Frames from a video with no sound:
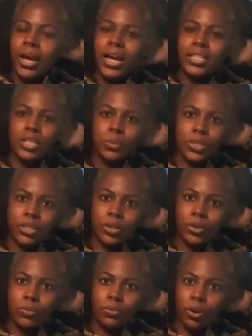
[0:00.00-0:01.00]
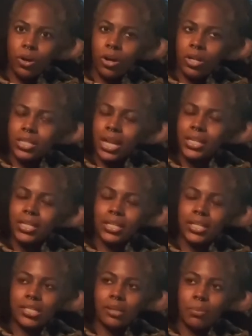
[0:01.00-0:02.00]
i still want to go to ross i need to
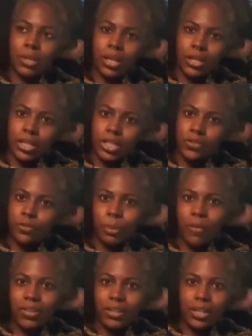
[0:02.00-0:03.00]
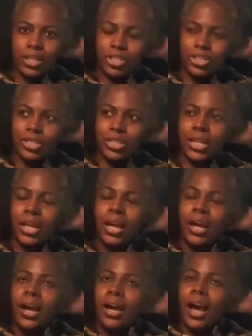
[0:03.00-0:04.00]
get some luggage for my vacation
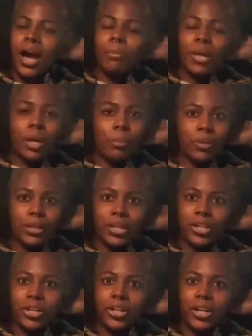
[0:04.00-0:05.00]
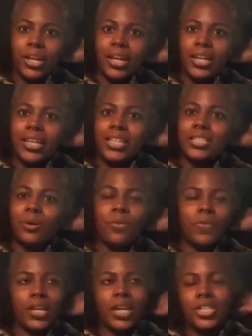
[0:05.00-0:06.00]
i'm like a planner and this whole
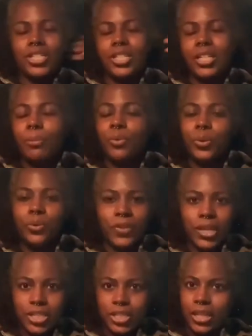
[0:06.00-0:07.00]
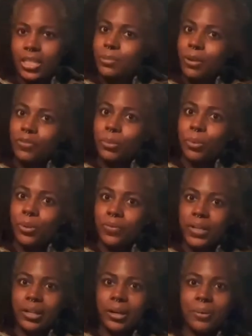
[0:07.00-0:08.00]
vacation i'm going on vacation next month to puerto
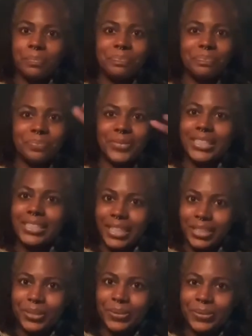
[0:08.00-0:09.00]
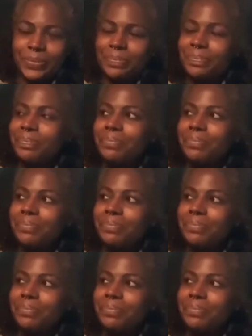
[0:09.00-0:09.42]
rico stay tuned